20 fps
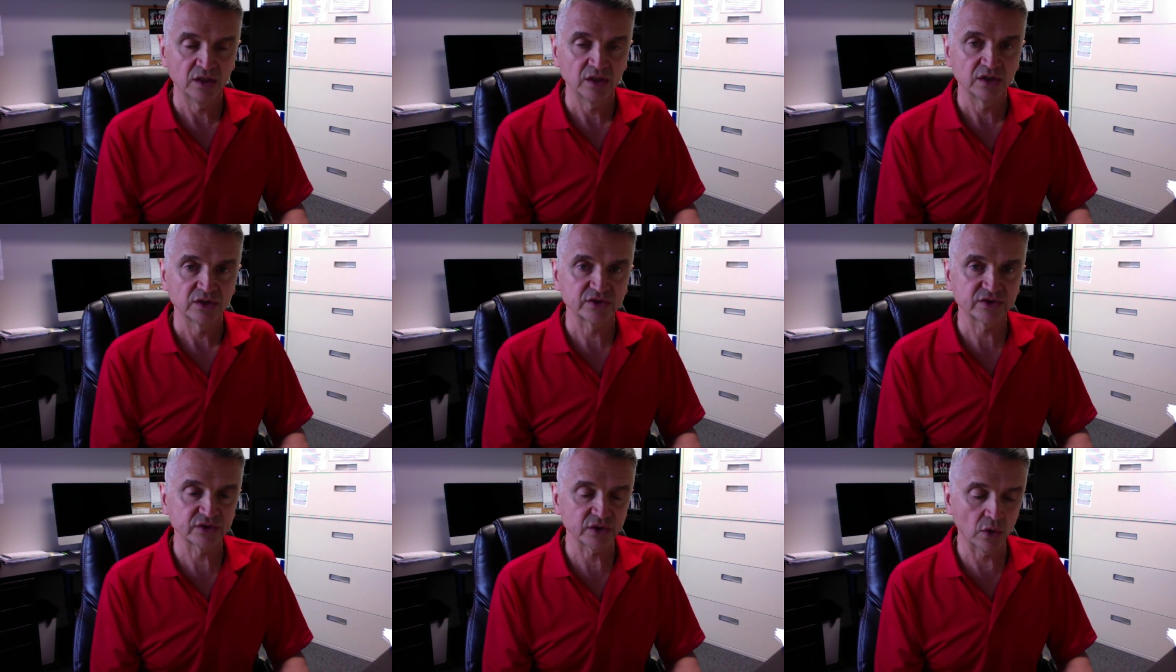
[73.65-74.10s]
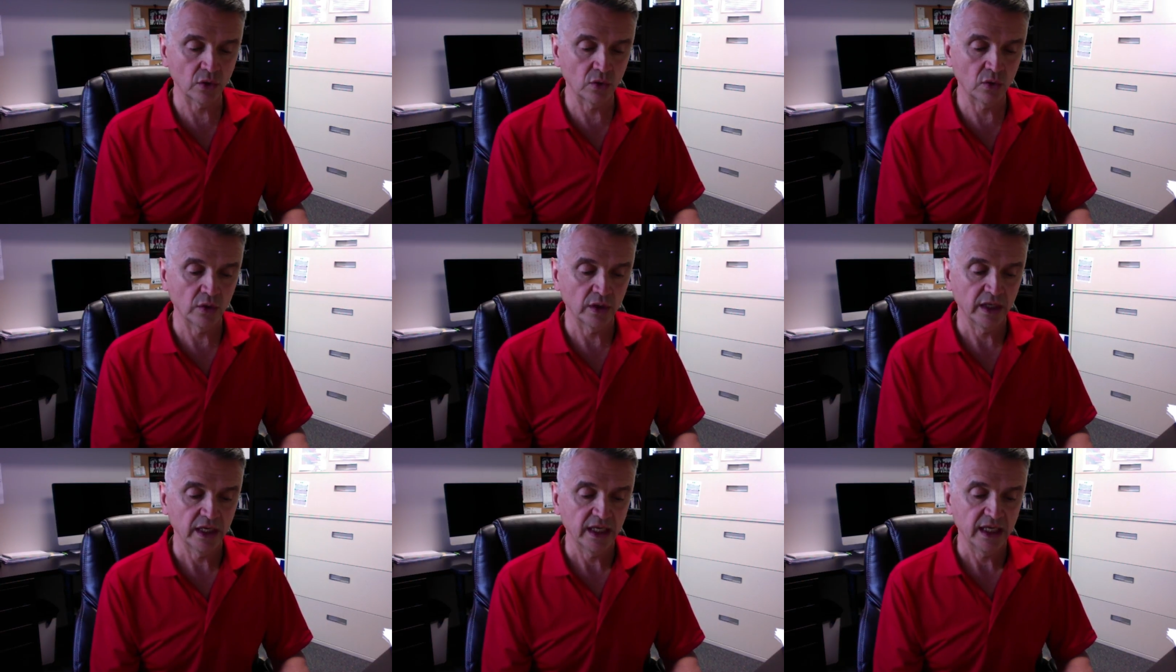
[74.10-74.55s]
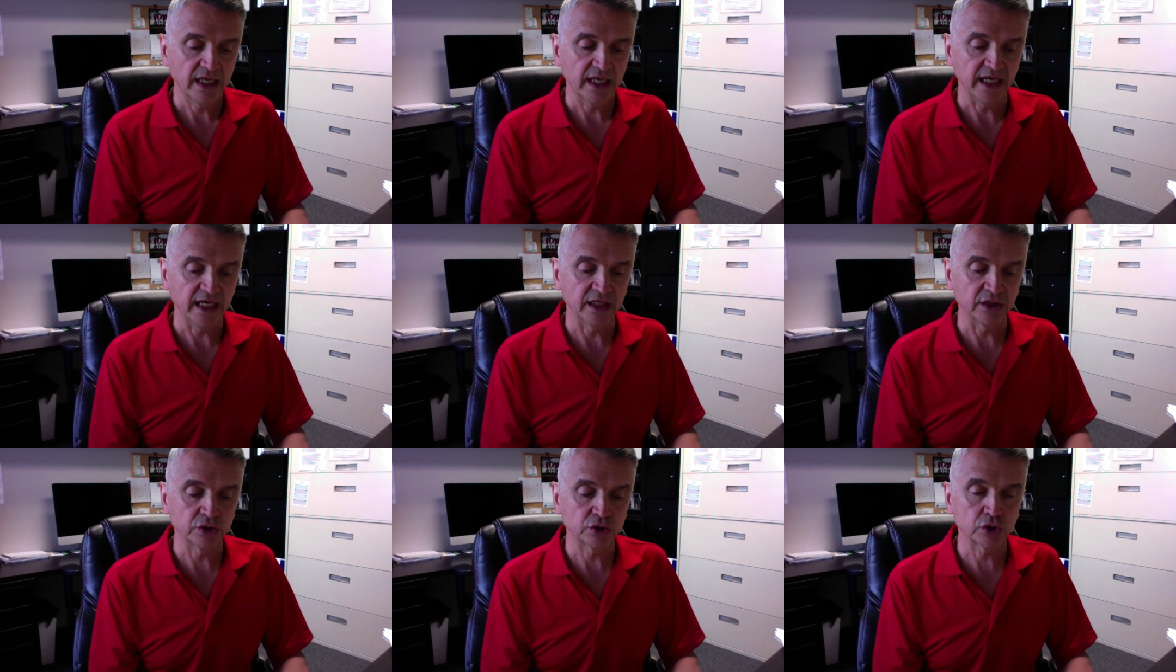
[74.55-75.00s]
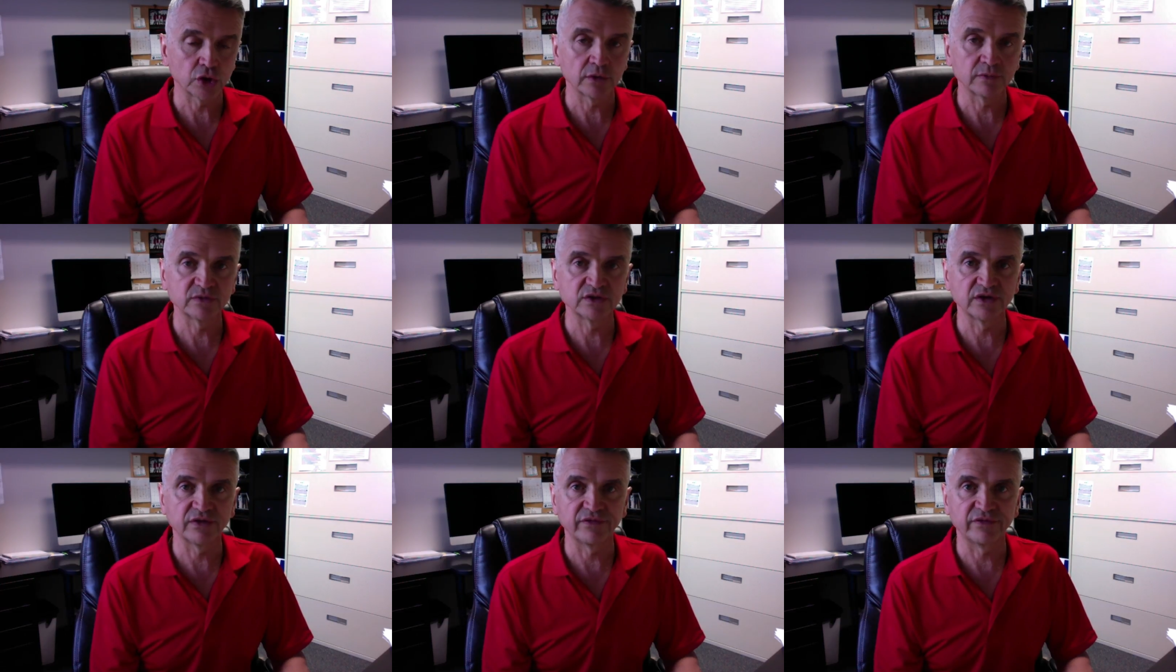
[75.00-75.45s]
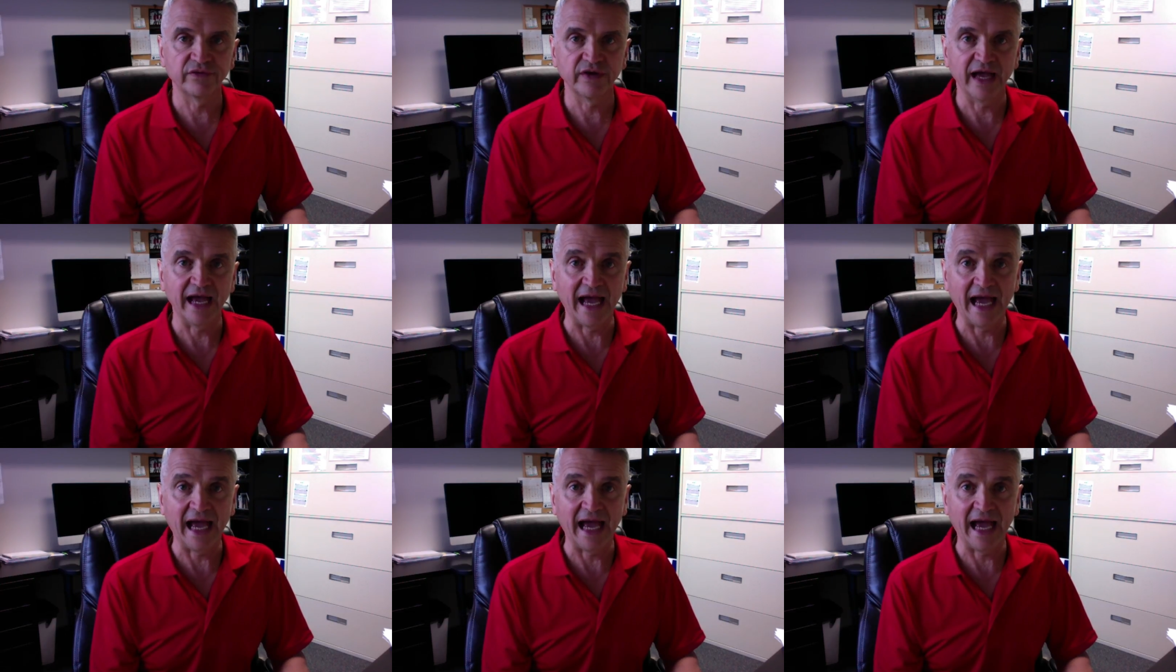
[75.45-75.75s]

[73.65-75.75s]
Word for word: So, in terms of